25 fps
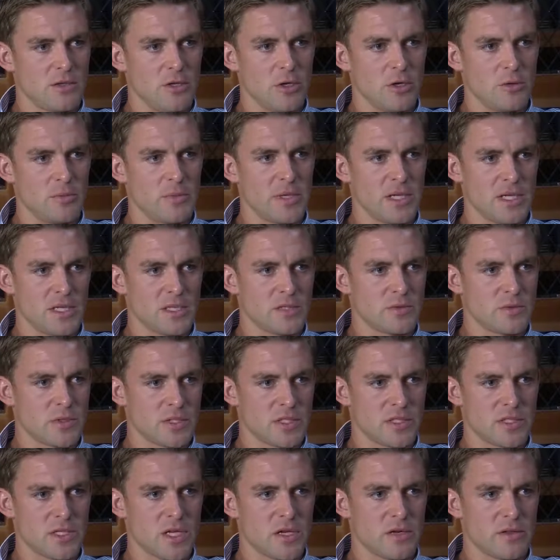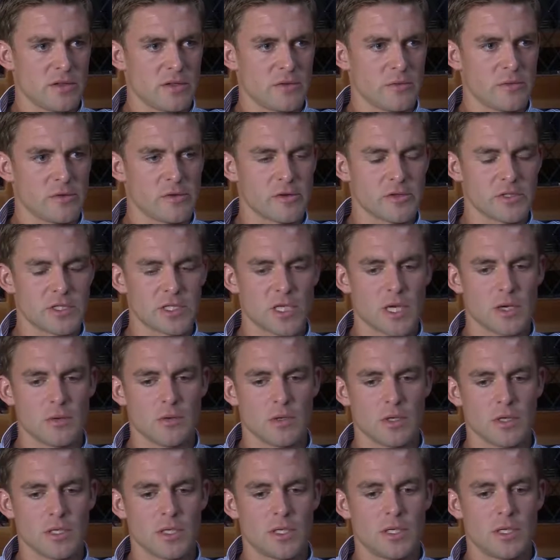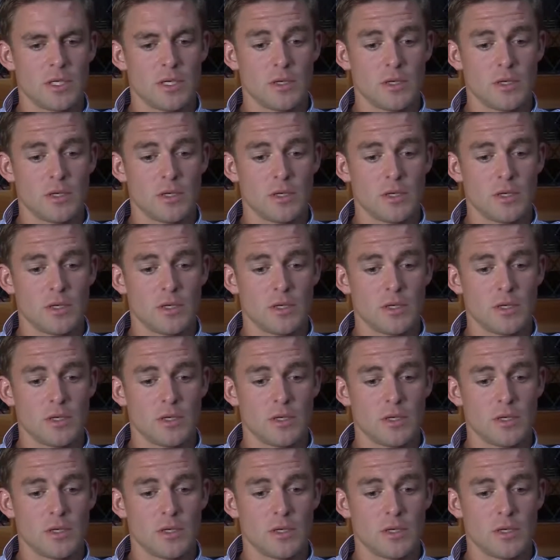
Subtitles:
Europeans, which is the only thing we've got to go on.